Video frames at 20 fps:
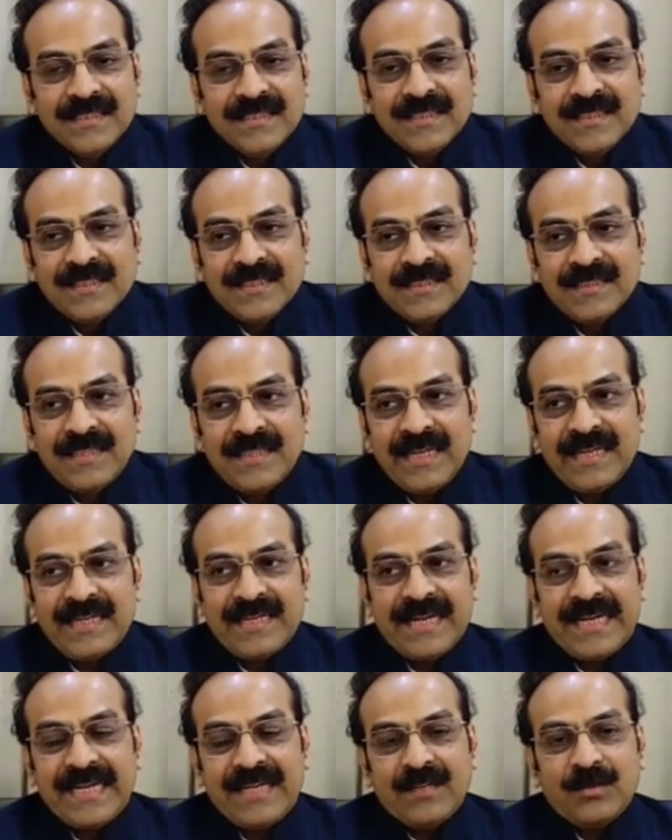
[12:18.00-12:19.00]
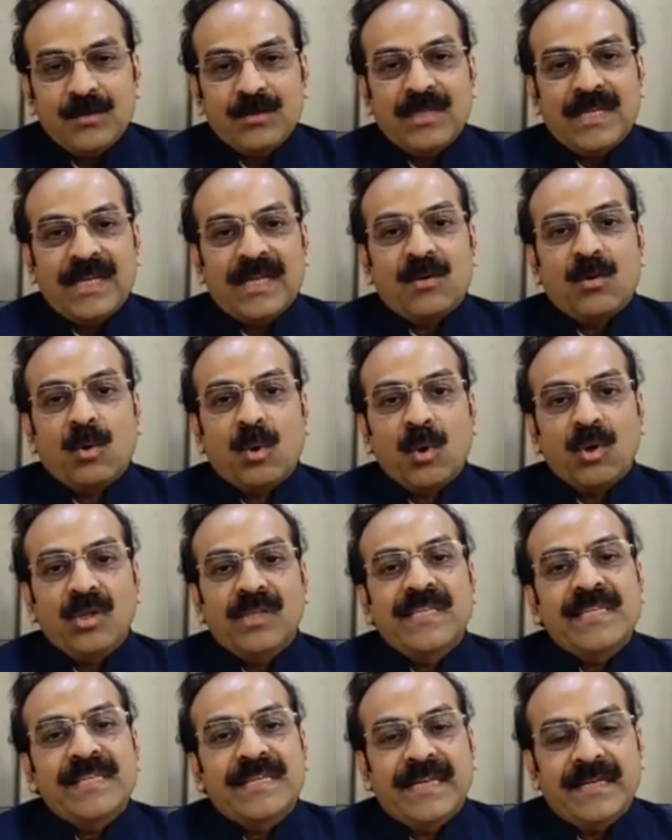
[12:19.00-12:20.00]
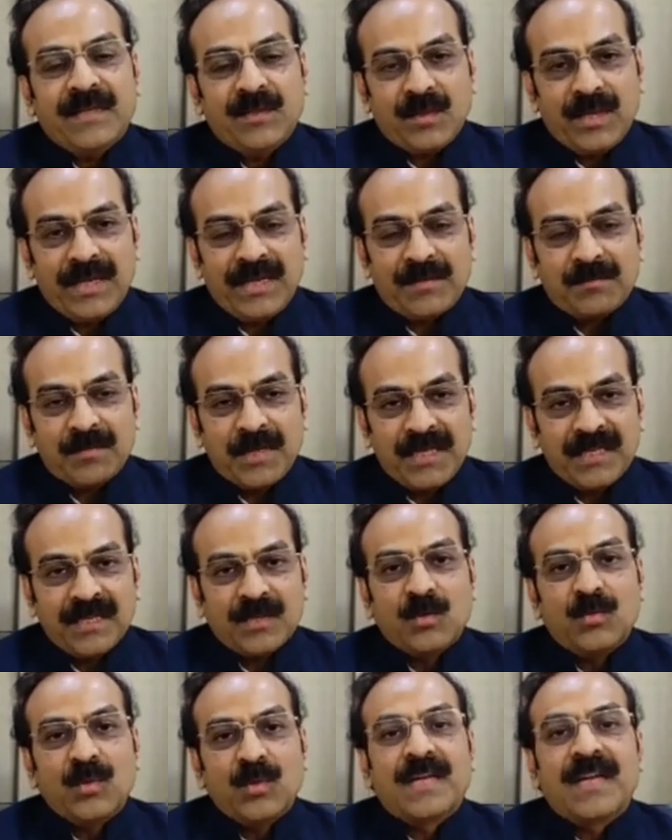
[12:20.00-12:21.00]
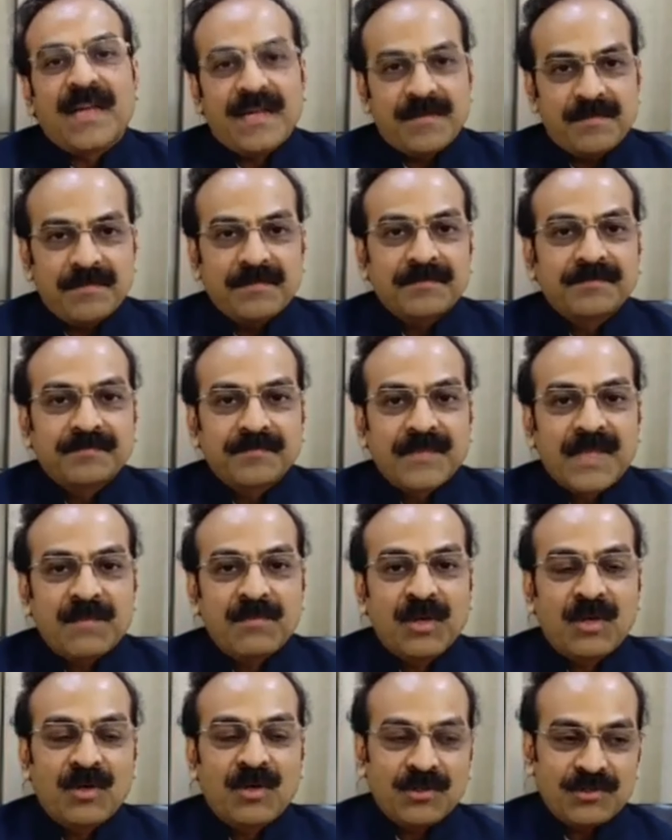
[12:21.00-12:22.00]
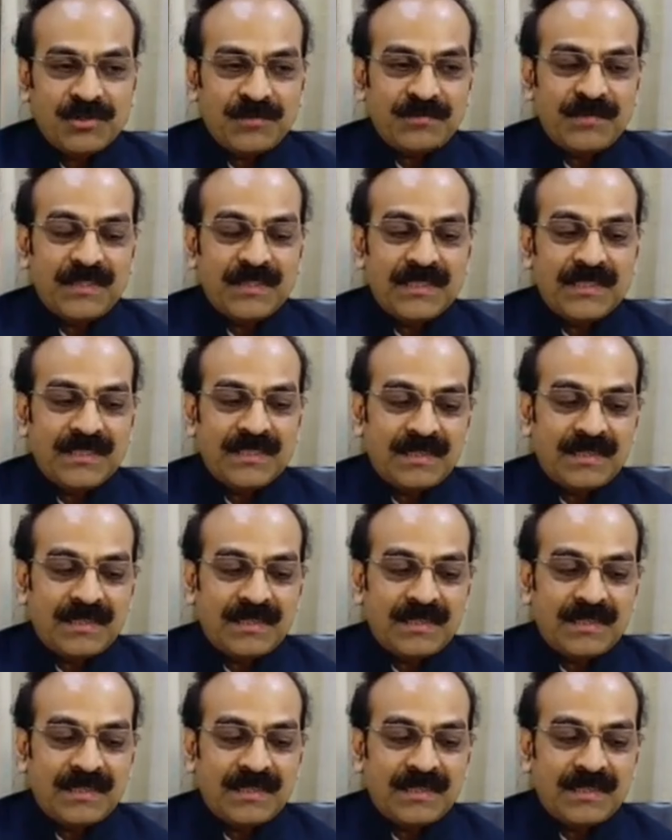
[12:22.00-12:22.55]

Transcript: they tend to, their holes tend to get bigger over time because of the okay.